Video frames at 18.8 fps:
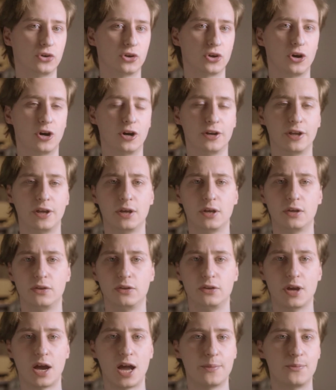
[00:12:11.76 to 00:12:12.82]
card,
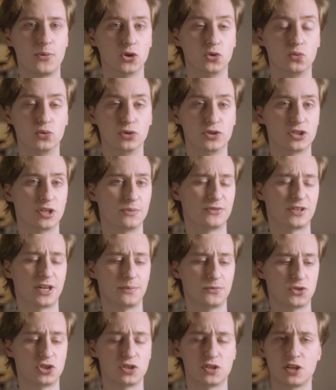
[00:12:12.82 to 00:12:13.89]
the iPod would
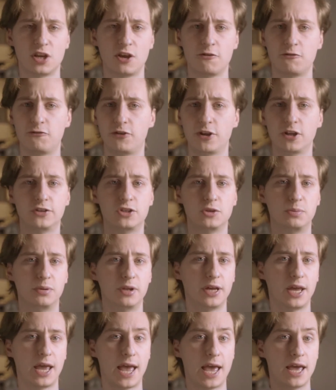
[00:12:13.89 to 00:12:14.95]
sometimes just fail to
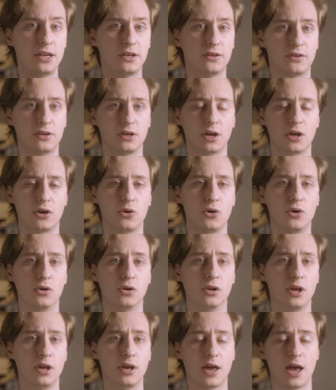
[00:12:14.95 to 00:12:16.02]
play anything at
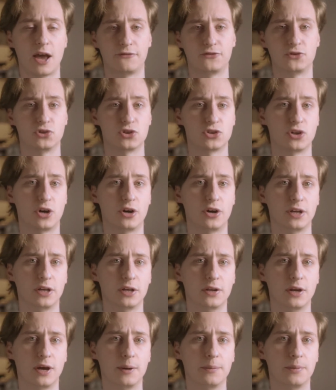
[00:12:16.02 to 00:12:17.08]
all after starting
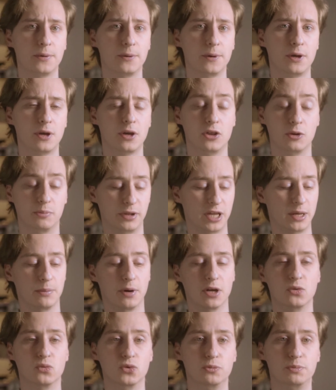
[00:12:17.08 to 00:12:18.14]
it up. The play
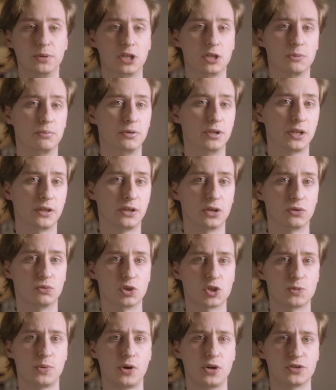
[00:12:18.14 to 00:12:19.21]
button would be completely
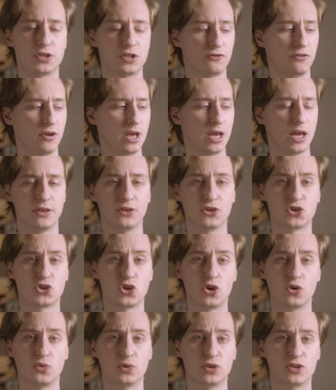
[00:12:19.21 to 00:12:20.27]
unresponsive and the
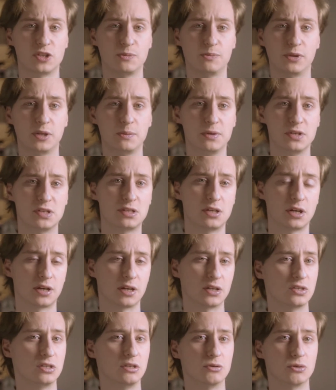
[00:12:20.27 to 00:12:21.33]
song would simply be stuck
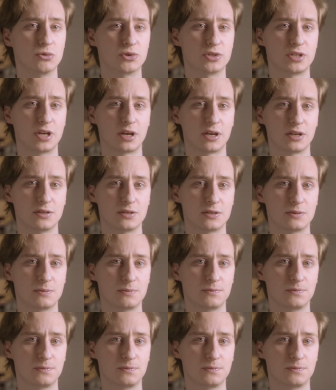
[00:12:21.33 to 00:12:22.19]
at zero seconds.